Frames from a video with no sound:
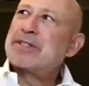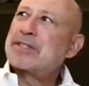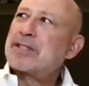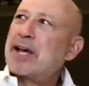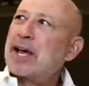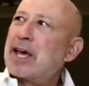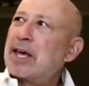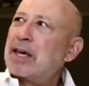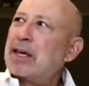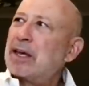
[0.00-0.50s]

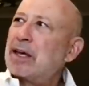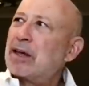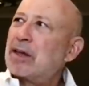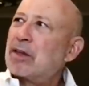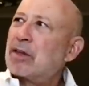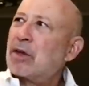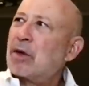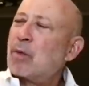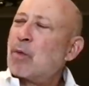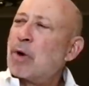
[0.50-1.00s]
say
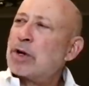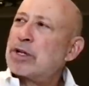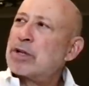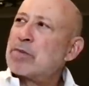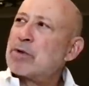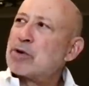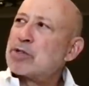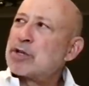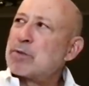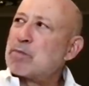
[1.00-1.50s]
one of the
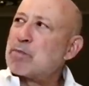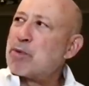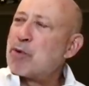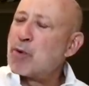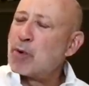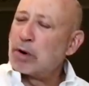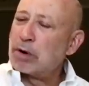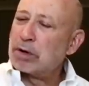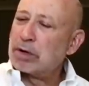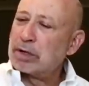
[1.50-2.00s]
most
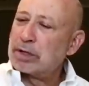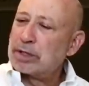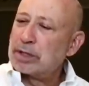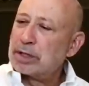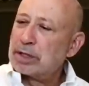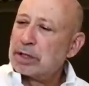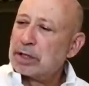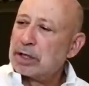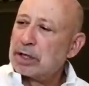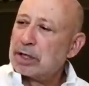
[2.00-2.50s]

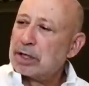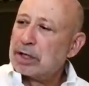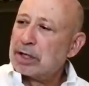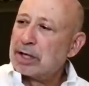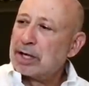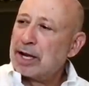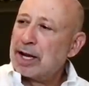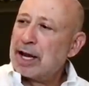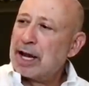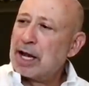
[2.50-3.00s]
important
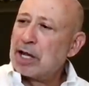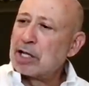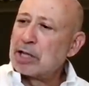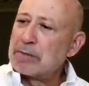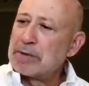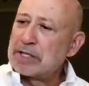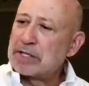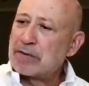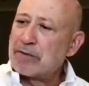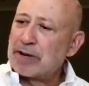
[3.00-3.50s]

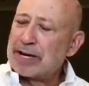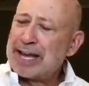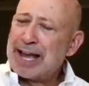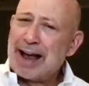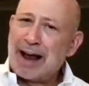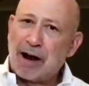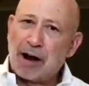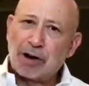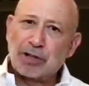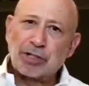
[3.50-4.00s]
elements of a
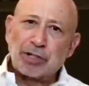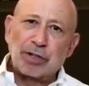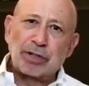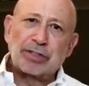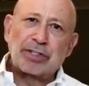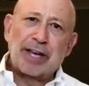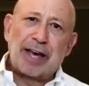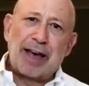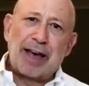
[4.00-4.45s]
character to